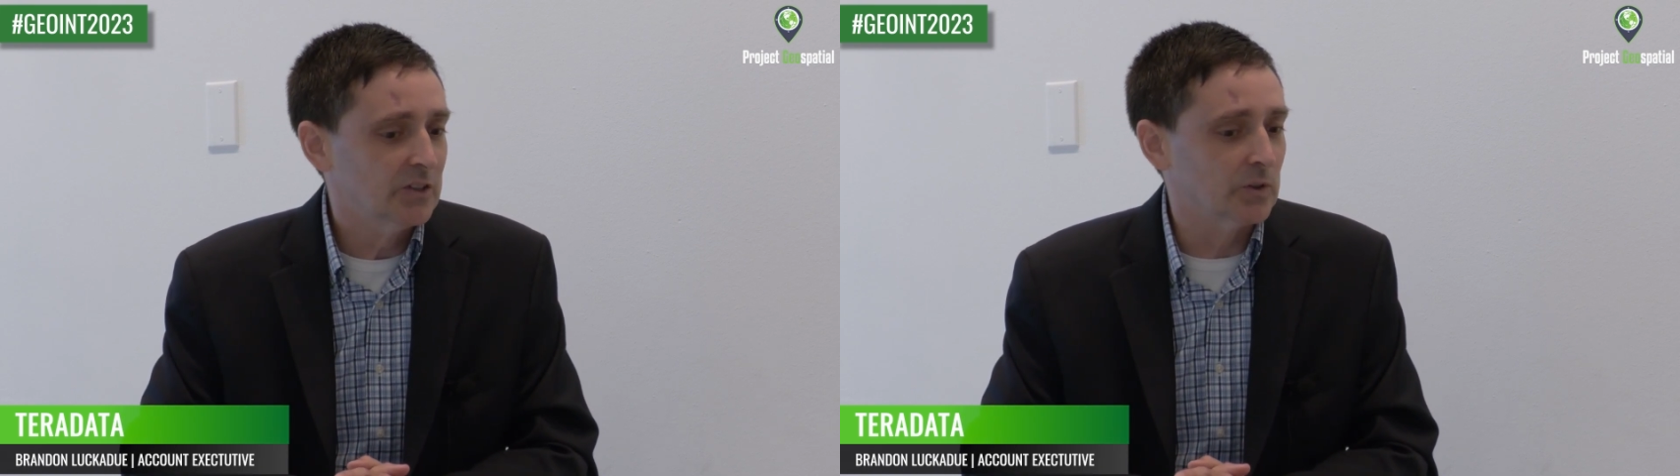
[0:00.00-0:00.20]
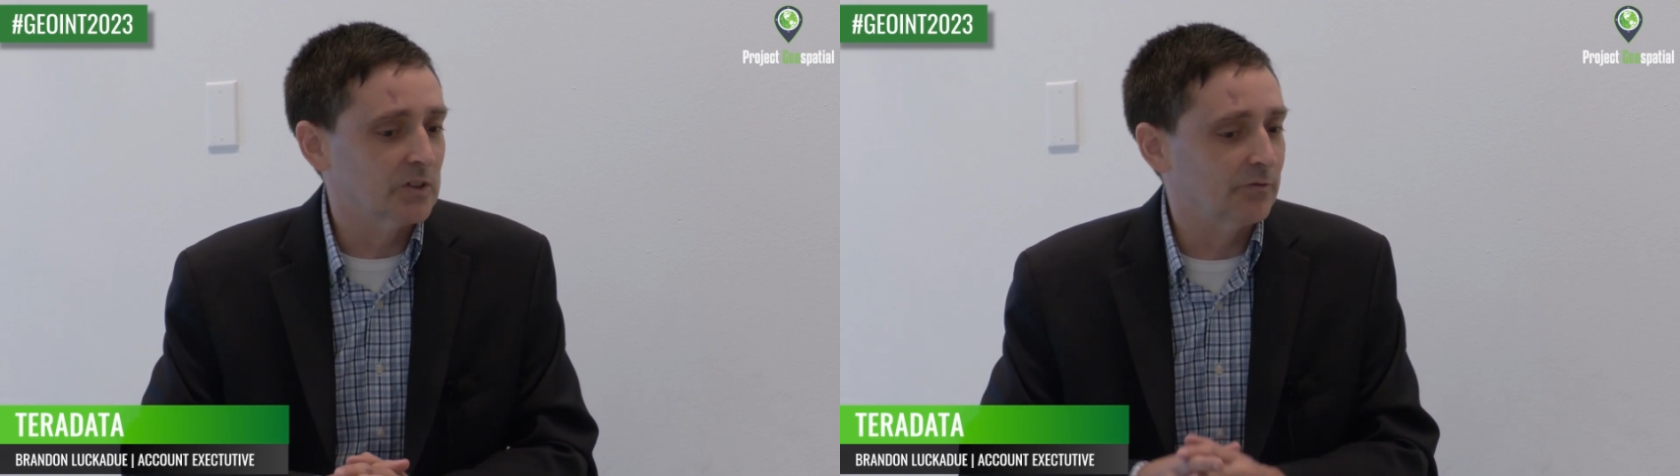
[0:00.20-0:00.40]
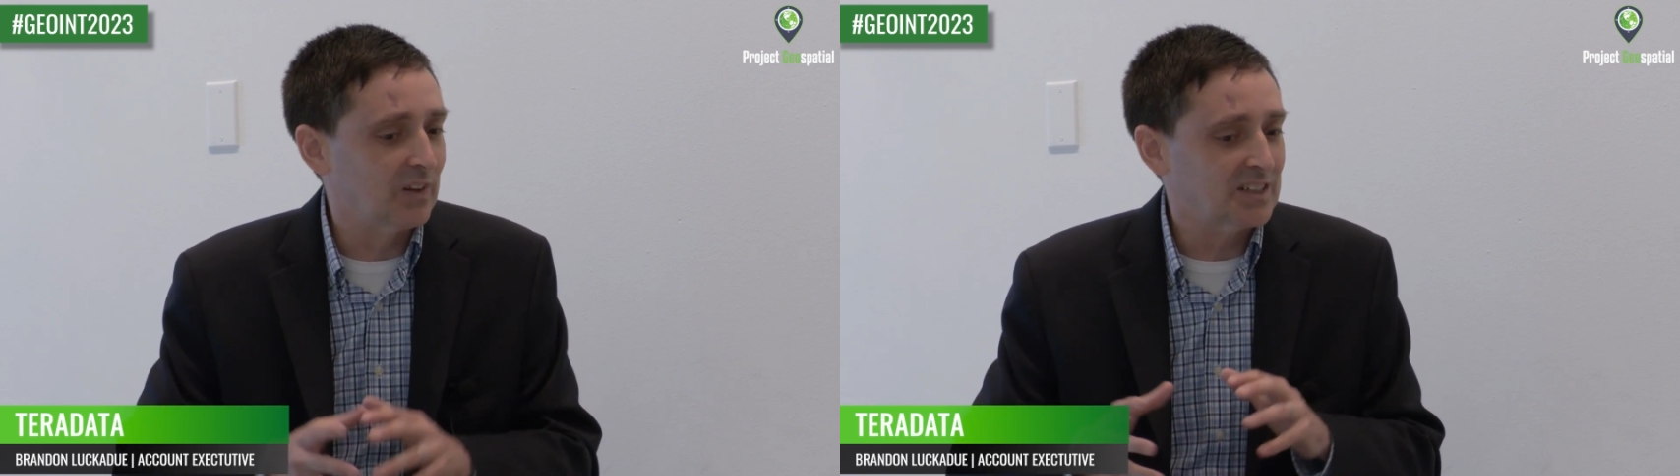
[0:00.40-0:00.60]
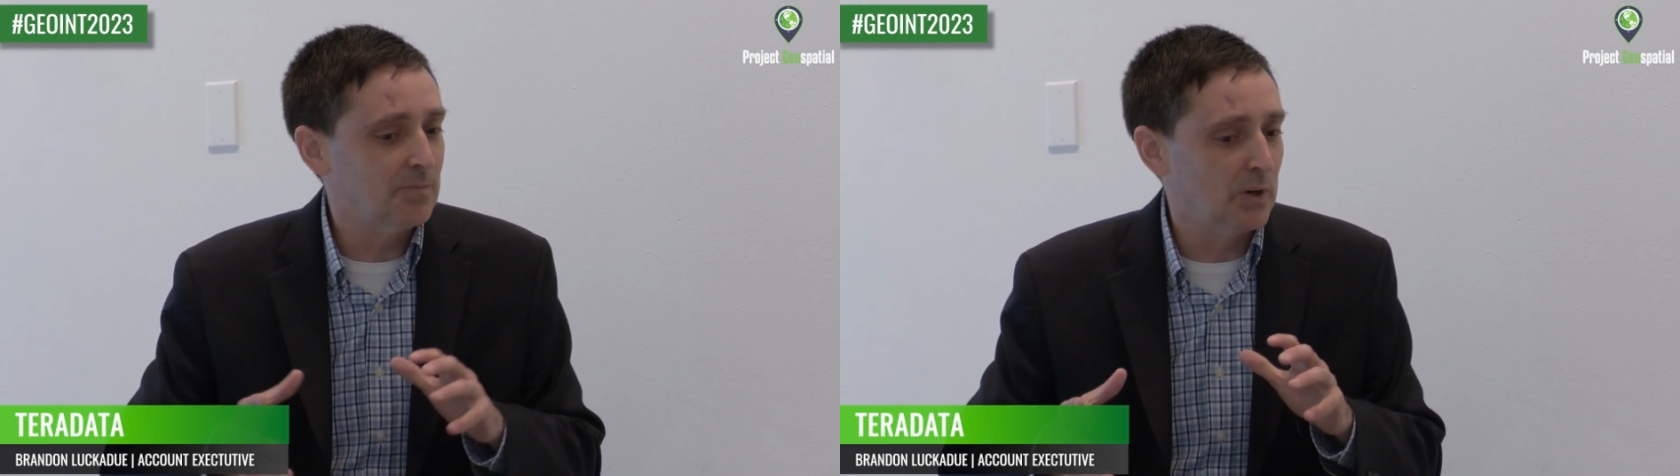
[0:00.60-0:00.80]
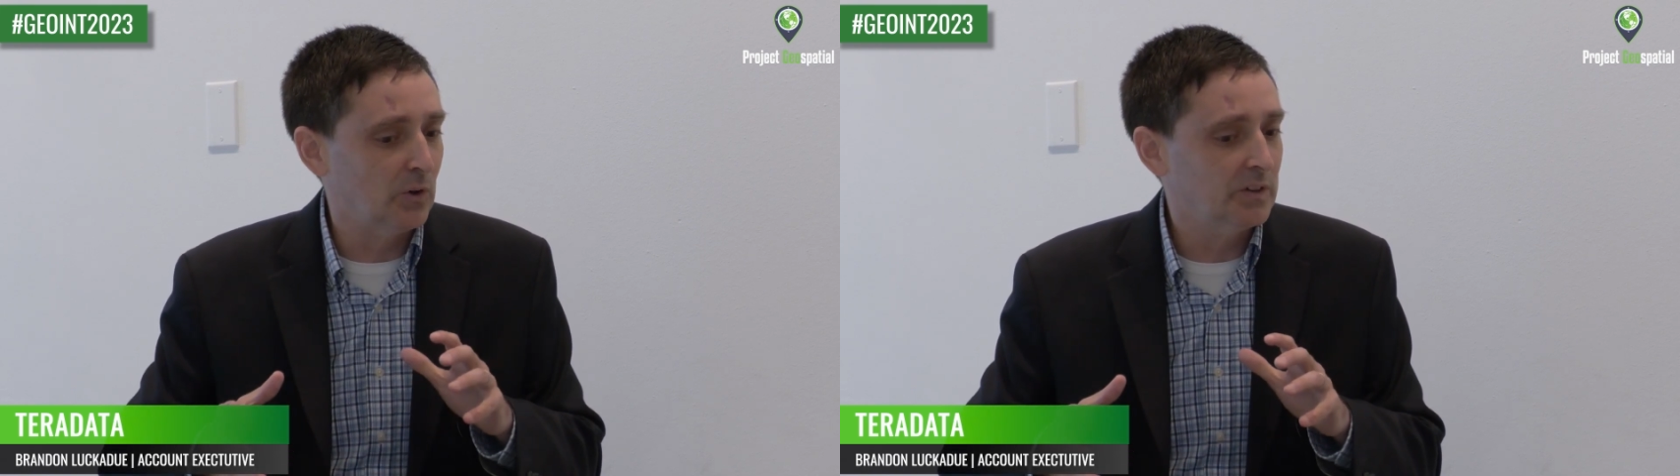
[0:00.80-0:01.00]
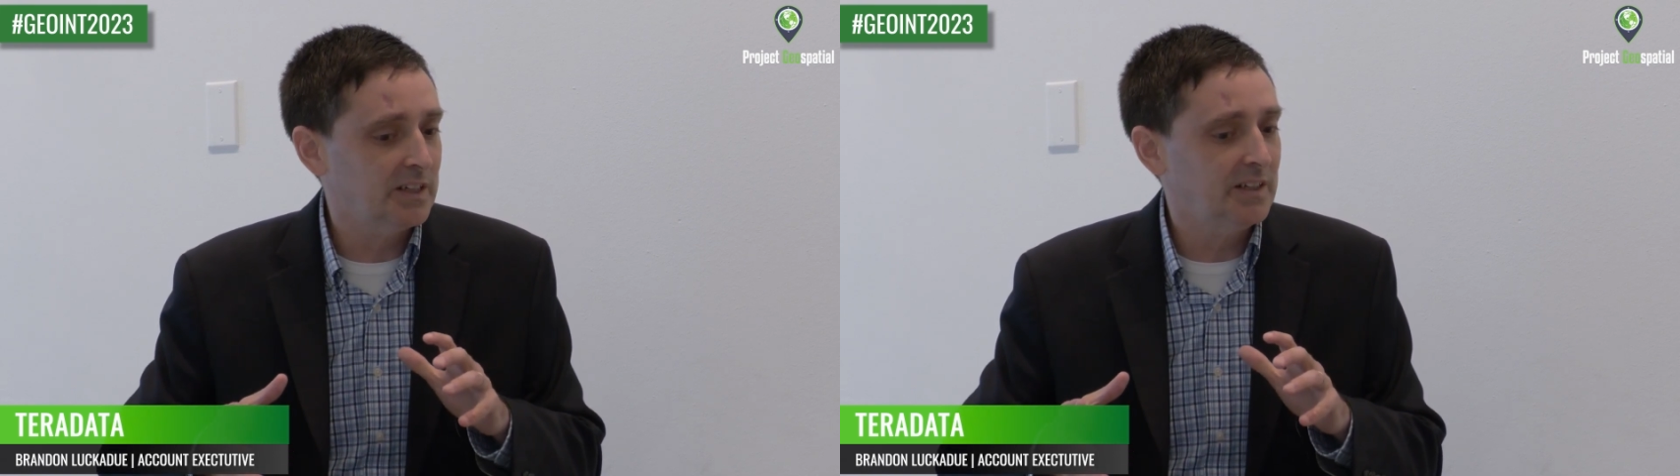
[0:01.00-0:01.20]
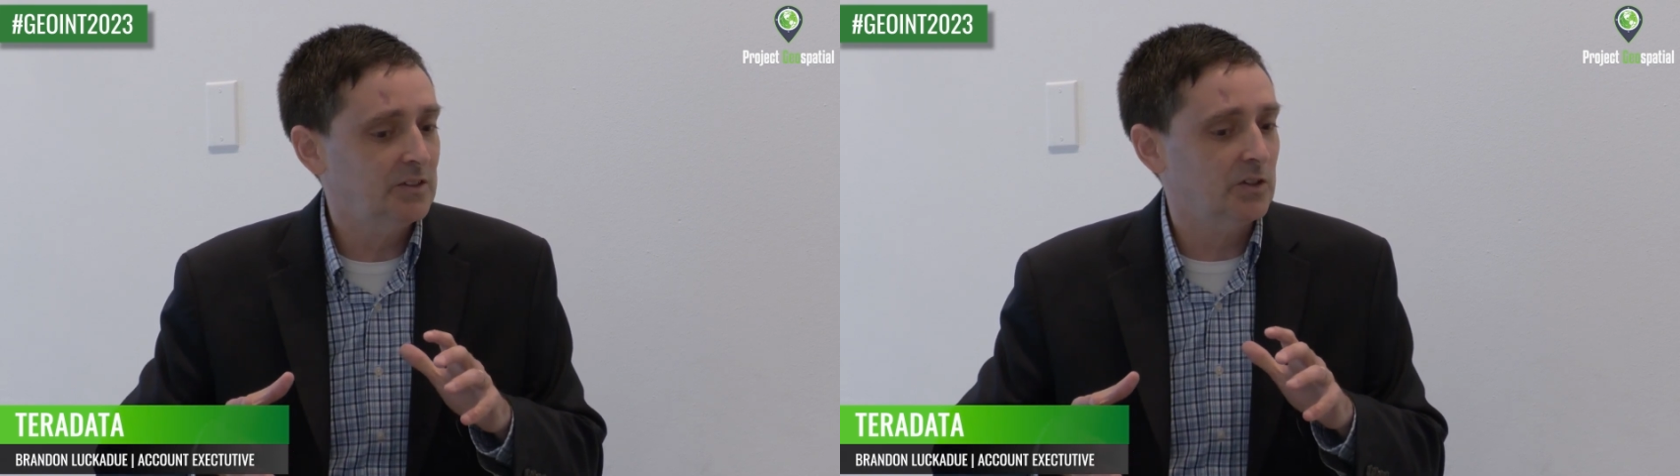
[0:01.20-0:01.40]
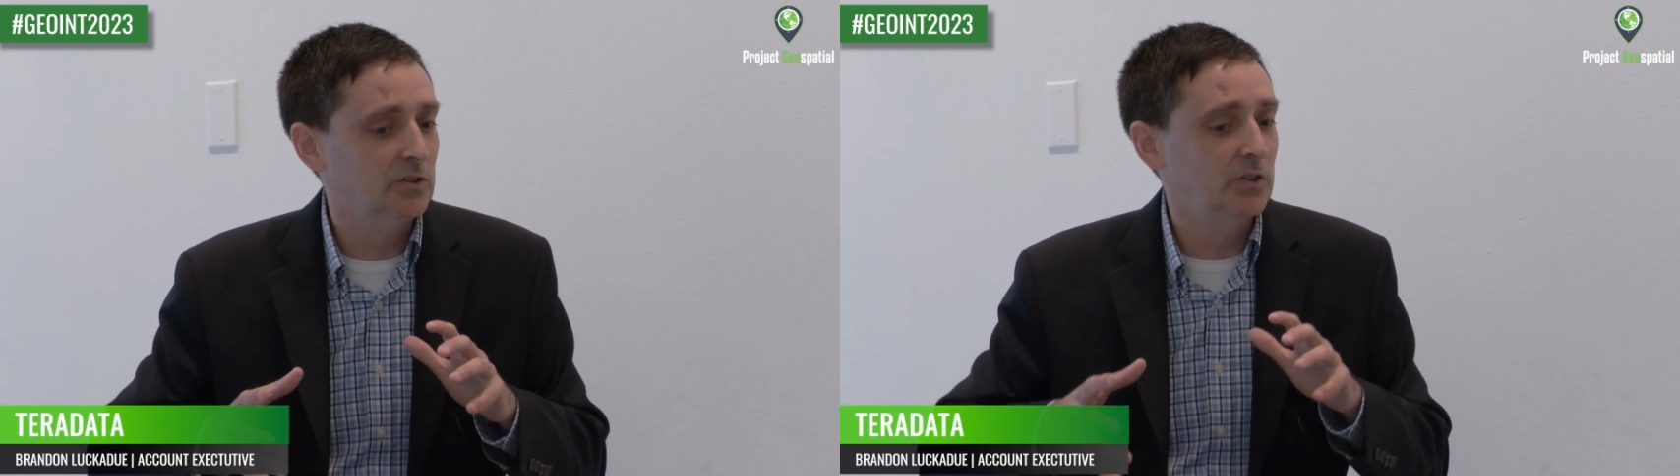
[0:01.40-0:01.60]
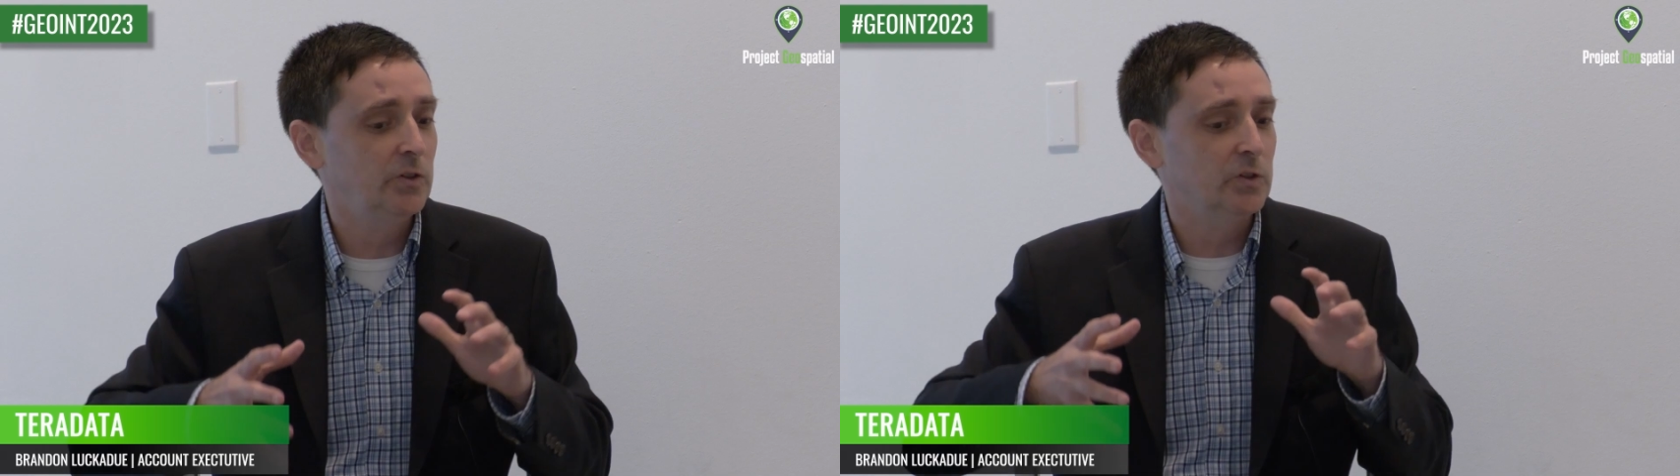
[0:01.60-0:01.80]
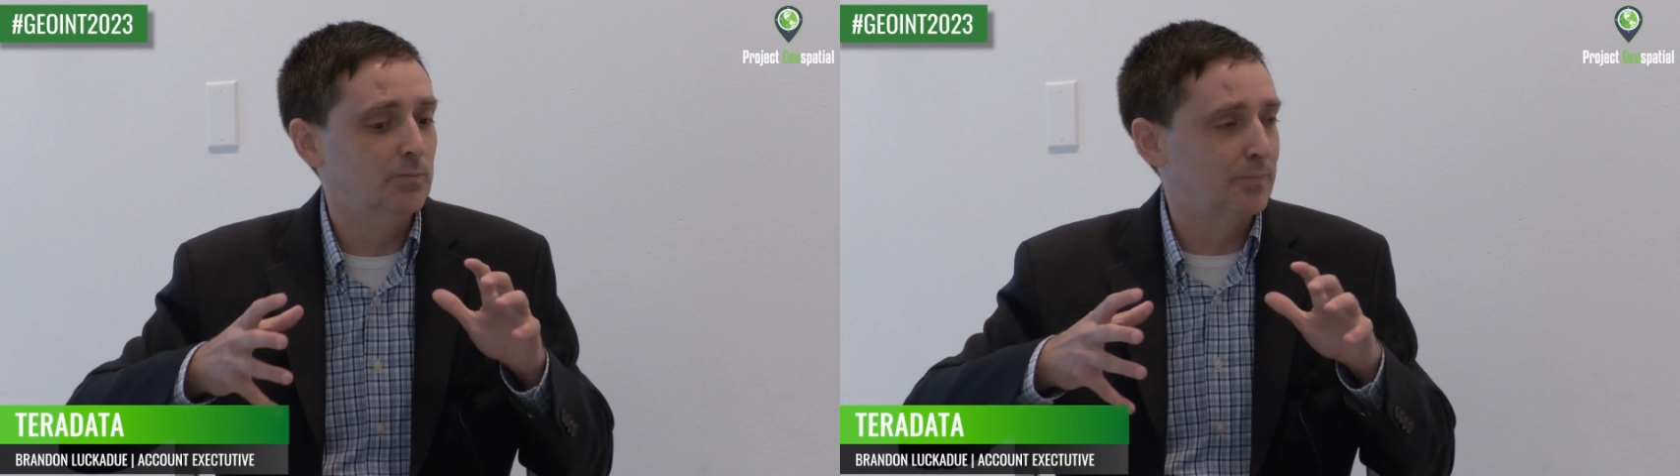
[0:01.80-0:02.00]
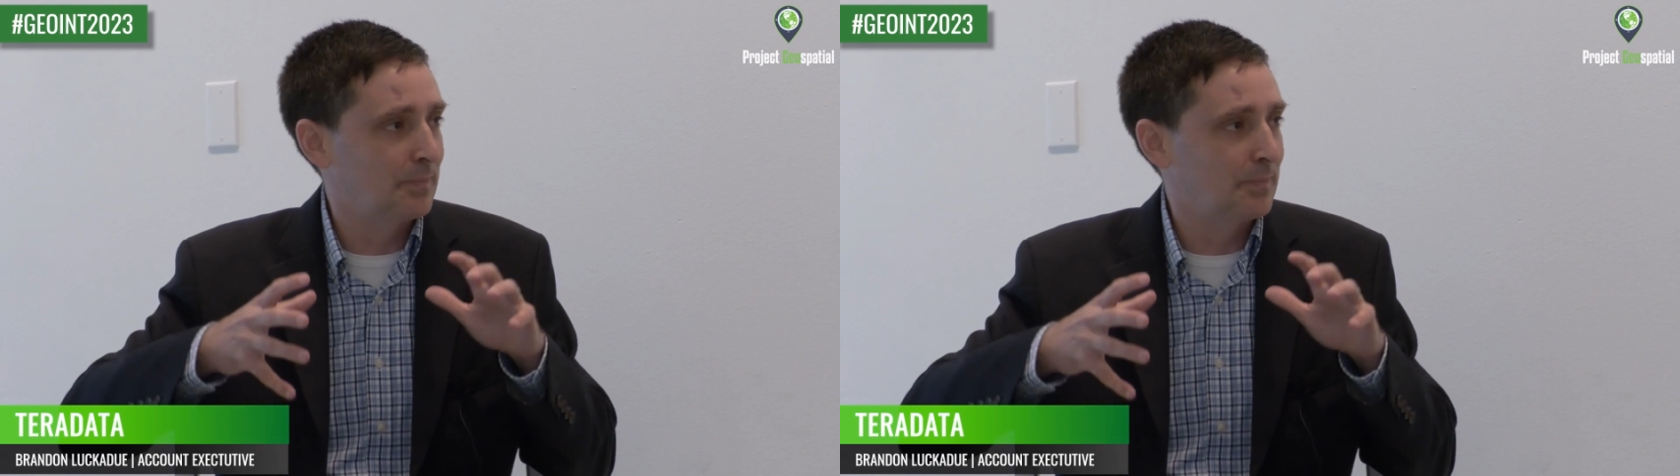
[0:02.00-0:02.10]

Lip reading: So it's a flexibility to use